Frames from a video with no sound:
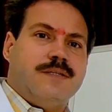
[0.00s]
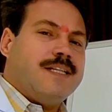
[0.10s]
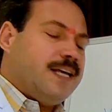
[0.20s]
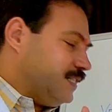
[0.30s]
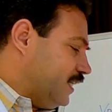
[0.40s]

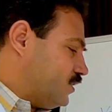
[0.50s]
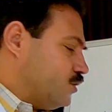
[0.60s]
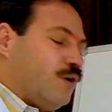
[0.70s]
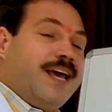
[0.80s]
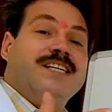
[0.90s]
there is
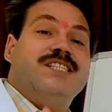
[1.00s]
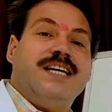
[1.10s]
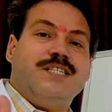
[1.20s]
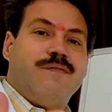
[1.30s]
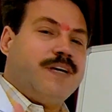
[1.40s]
no
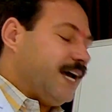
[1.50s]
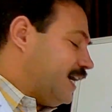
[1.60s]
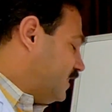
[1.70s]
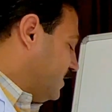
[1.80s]
exchange of gas,